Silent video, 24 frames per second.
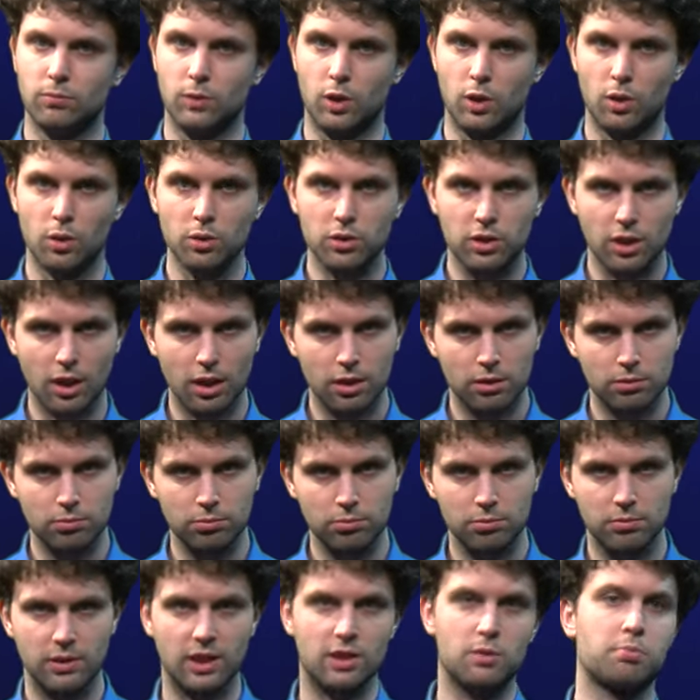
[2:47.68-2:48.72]
Also,
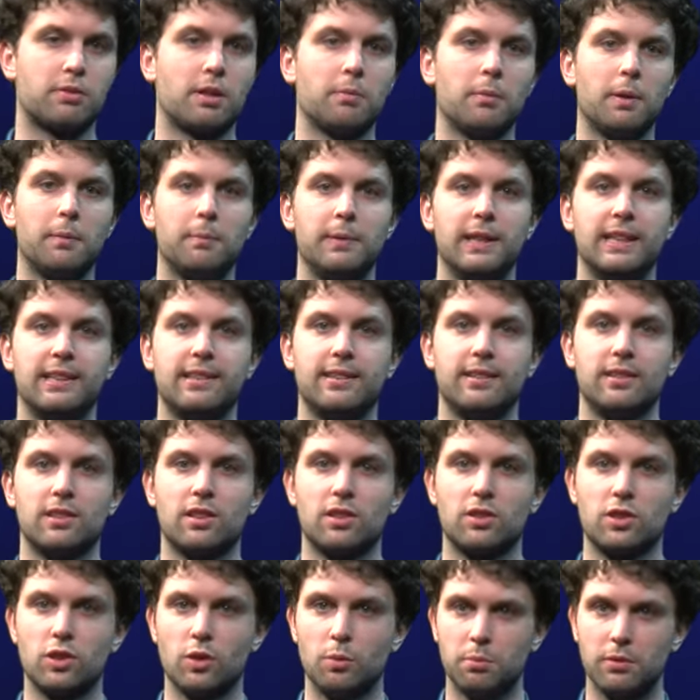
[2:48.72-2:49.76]
this probability is
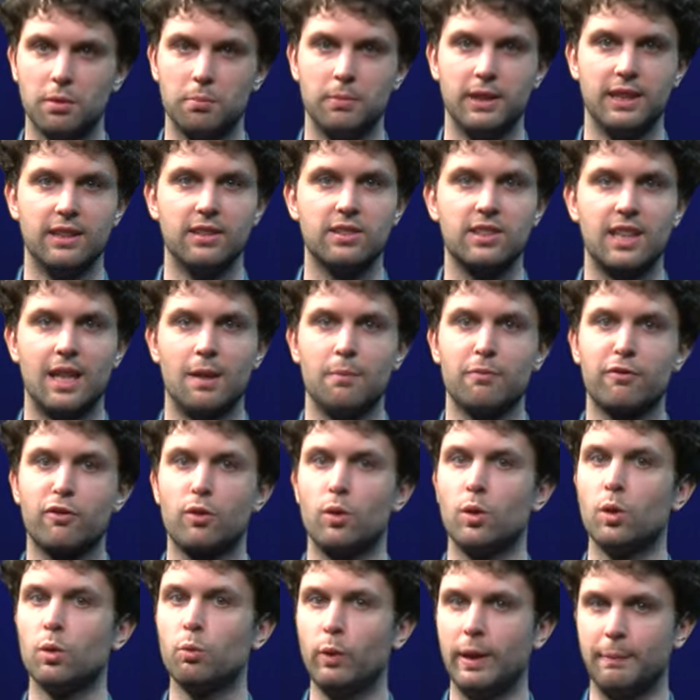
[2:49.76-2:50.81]
assumed to be the same for
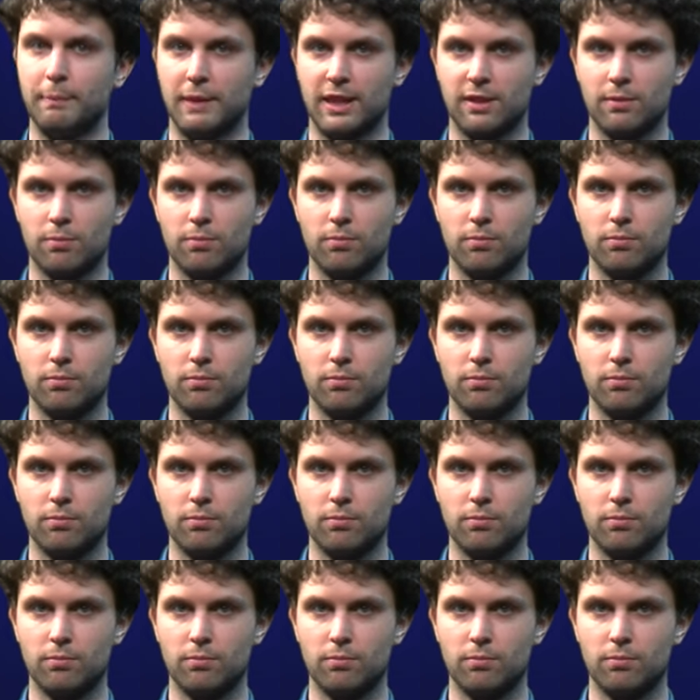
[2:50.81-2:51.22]
all women.